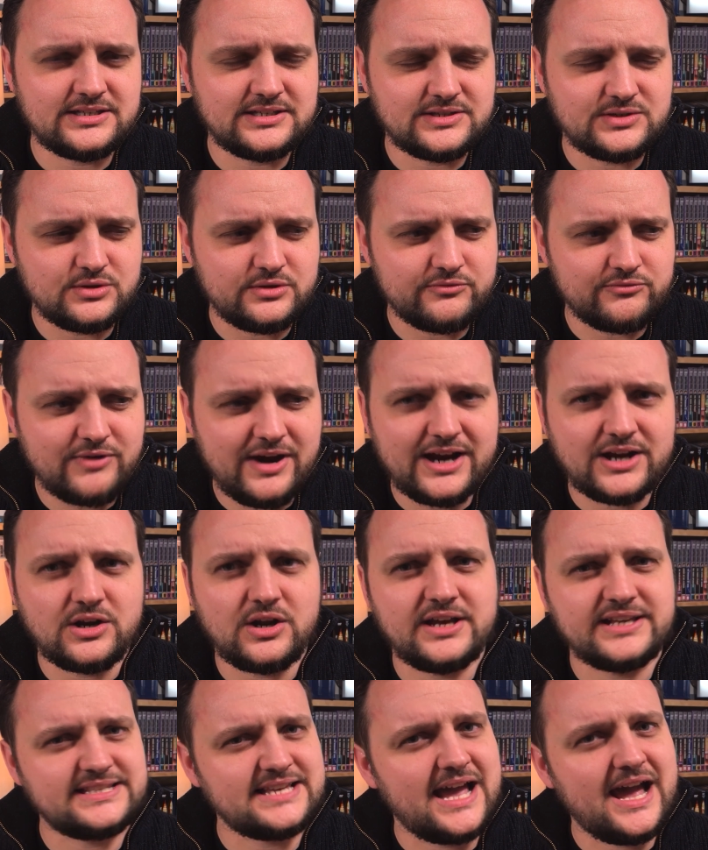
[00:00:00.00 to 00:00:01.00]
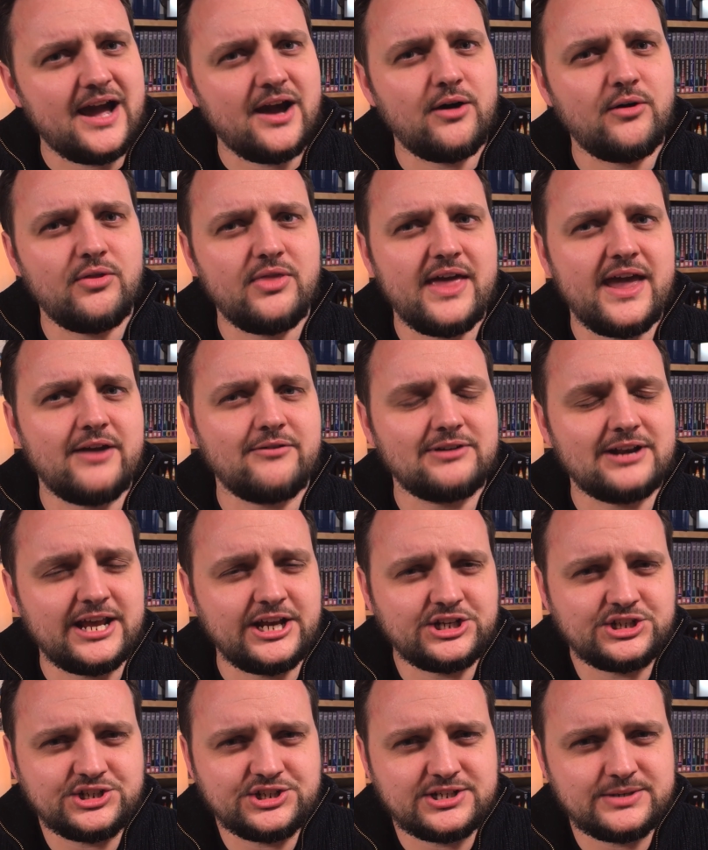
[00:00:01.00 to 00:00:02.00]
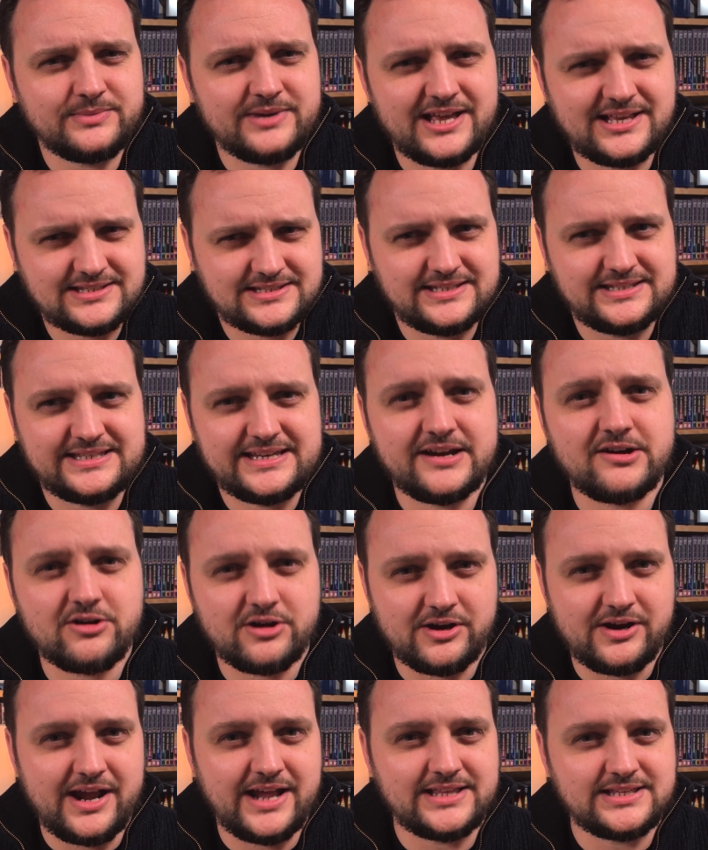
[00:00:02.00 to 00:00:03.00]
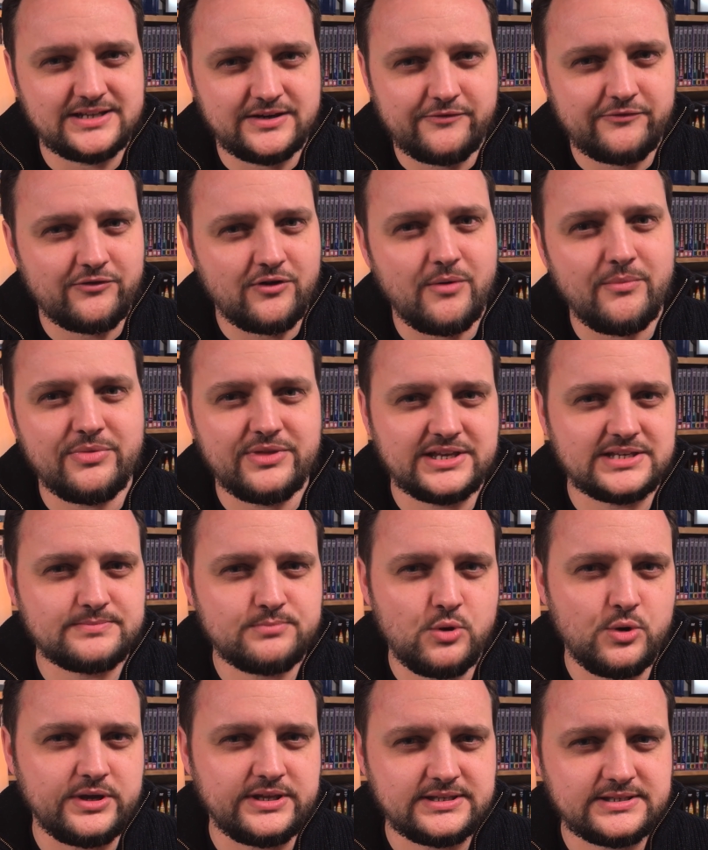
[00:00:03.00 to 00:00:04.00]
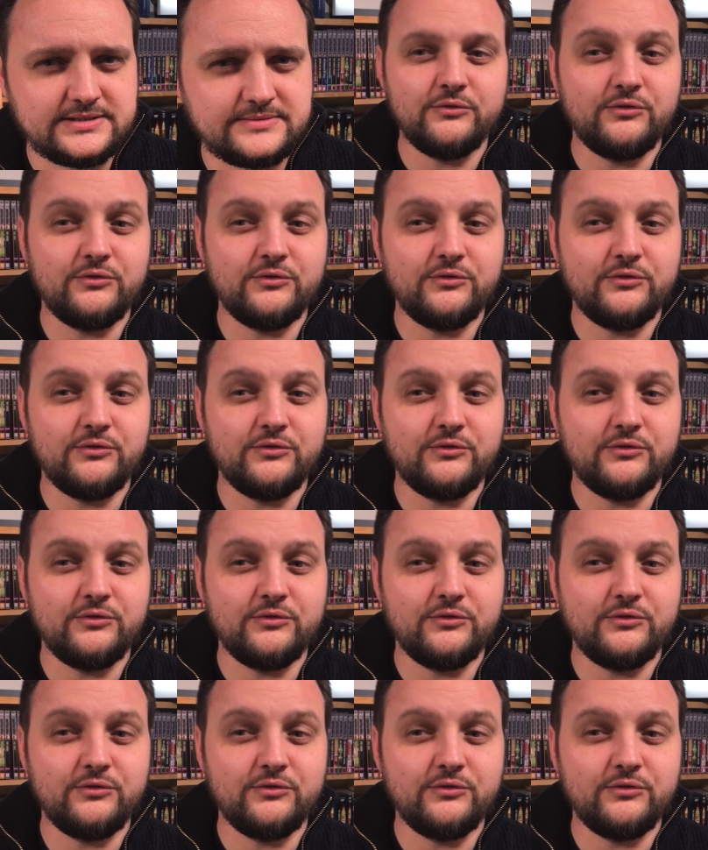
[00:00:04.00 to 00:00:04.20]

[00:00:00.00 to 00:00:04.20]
sort of recognize how their relationship has deteriorated from this point.